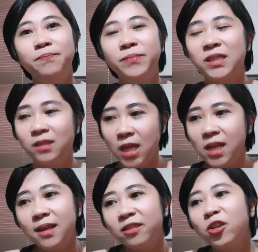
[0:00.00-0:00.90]
see
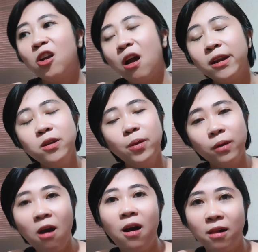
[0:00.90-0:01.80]
that there are no
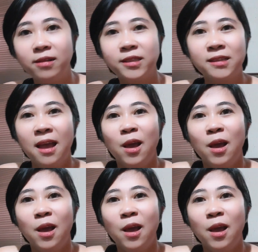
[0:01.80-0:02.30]
calls,